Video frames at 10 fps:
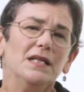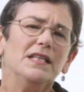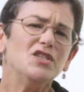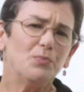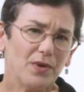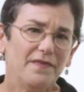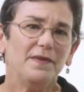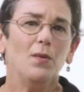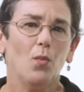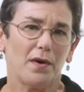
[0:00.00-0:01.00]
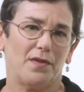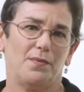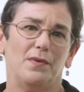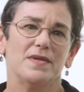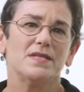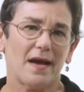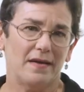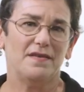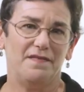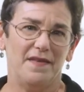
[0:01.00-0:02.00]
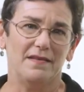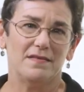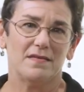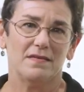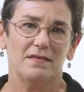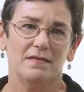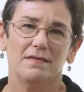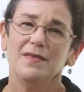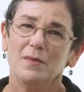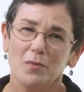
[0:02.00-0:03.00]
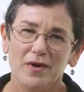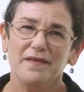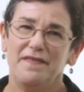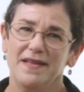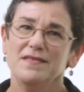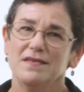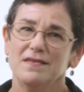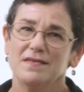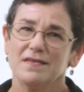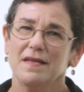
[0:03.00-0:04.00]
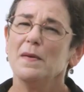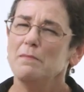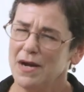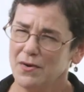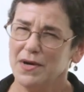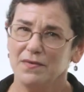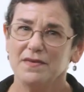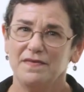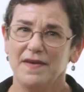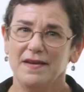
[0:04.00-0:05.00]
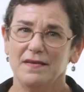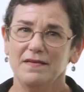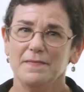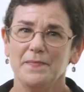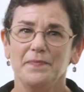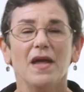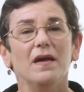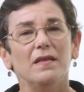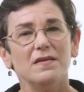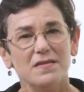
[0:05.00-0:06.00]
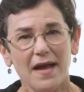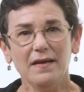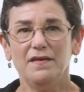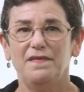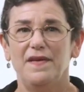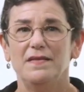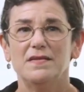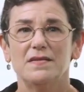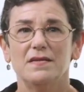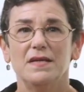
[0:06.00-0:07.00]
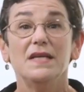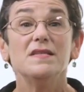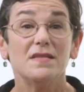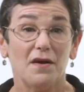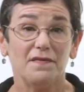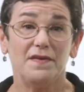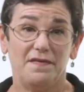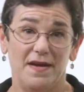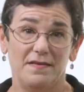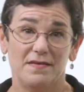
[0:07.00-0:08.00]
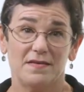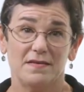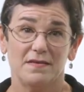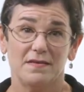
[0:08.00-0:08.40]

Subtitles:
Let's briefly work through a second defense. The more defenses, the merrier the defendant. The second defense is self-defense.